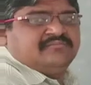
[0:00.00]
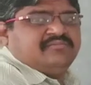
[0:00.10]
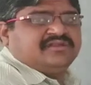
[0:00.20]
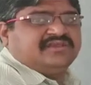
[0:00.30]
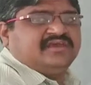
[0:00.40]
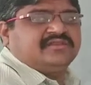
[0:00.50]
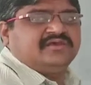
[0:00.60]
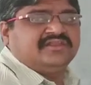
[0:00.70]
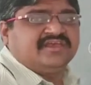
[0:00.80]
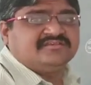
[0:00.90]
but here
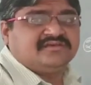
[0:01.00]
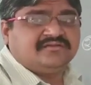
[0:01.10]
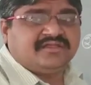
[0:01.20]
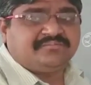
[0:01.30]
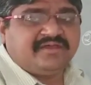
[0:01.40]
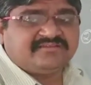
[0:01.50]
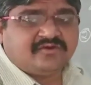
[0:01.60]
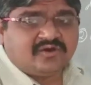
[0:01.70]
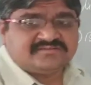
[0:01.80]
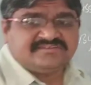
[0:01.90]
it is that means
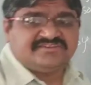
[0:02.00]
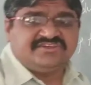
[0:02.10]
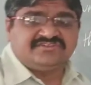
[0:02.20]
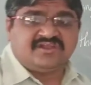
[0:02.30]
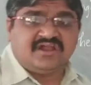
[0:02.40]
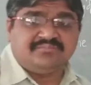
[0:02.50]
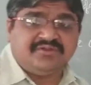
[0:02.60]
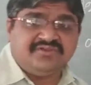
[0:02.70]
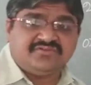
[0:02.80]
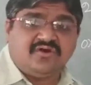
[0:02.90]
oxygen is not
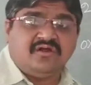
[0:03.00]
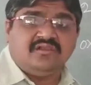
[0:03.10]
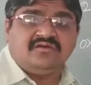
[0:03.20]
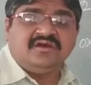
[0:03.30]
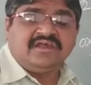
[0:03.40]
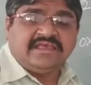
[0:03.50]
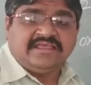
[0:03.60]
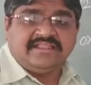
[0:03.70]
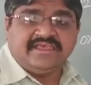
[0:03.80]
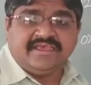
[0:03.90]
be dissolved
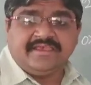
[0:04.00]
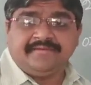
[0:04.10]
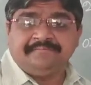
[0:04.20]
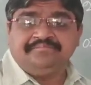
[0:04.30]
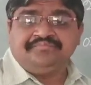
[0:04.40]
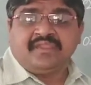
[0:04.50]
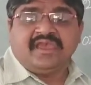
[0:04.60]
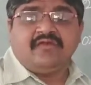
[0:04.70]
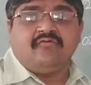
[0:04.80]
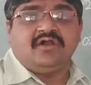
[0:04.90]
in the
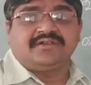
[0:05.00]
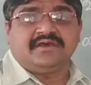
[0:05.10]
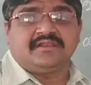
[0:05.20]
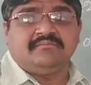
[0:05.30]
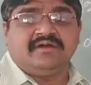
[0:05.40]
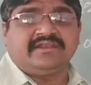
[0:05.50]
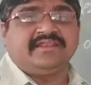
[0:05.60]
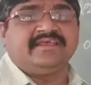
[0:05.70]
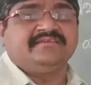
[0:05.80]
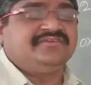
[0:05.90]
water, but
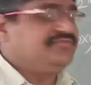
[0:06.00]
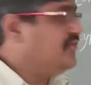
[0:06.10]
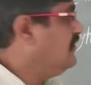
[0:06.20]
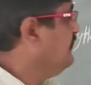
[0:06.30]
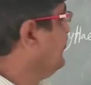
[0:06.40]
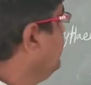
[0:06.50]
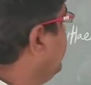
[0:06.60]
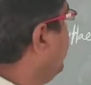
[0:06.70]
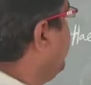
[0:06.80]
it is dissolved in the